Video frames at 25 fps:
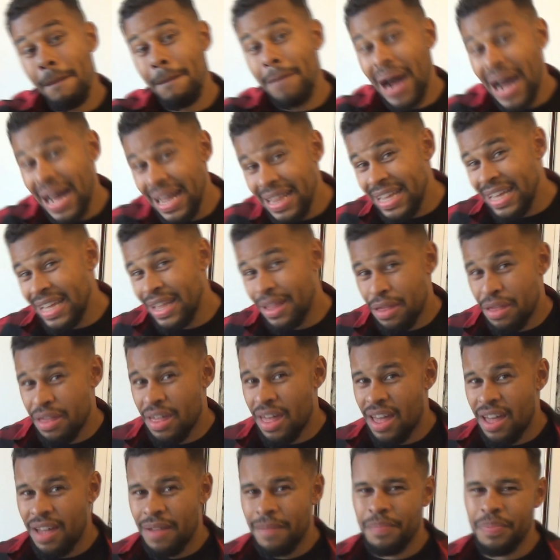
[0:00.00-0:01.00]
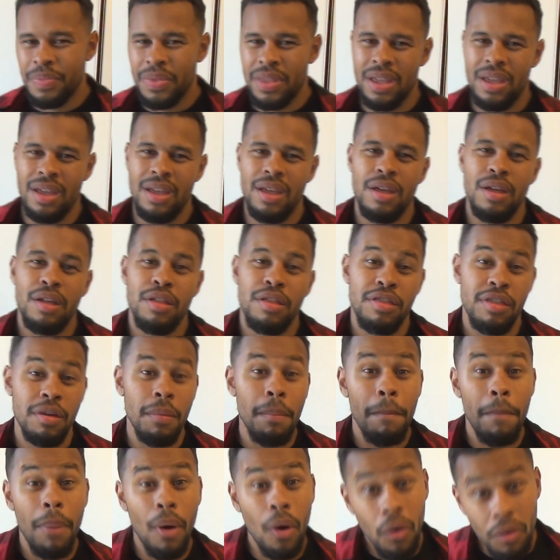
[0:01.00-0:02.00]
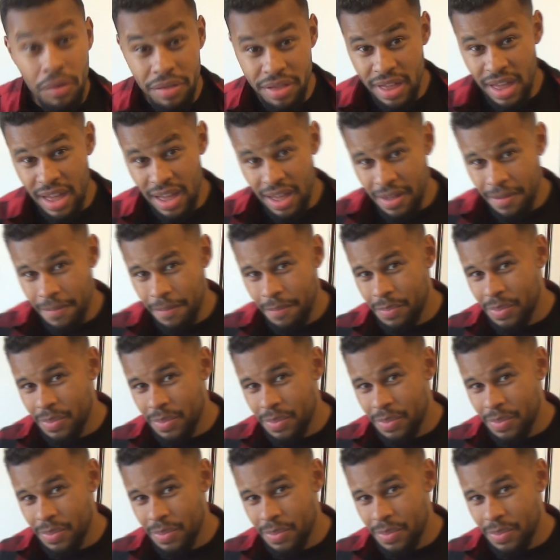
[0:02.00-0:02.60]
Bonita Saboza.